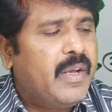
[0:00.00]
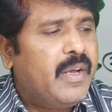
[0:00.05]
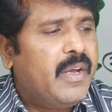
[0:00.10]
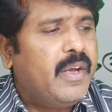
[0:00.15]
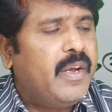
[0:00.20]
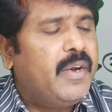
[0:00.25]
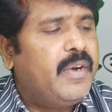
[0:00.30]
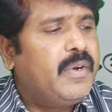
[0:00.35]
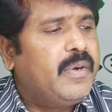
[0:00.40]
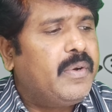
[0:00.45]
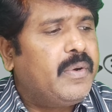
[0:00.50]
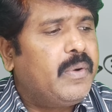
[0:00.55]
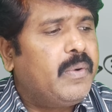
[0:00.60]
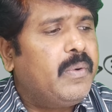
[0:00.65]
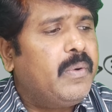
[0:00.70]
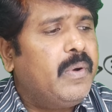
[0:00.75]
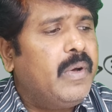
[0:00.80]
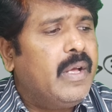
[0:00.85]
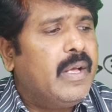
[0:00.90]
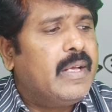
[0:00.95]

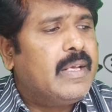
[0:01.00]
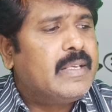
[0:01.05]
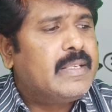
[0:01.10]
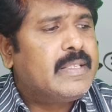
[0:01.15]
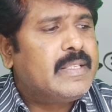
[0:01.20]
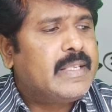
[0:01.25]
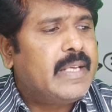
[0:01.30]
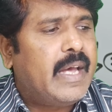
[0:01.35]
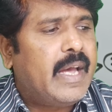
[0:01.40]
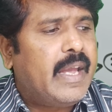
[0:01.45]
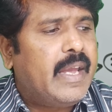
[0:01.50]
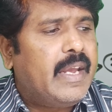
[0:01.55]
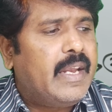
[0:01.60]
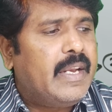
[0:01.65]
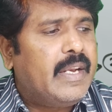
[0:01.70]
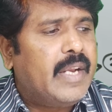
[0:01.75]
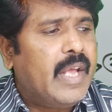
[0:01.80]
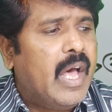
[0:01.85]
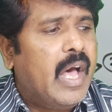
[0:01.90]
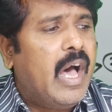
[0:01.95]
into
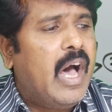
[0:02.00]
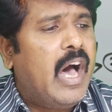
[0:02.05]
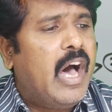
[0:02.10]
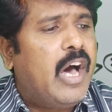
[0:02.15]
sine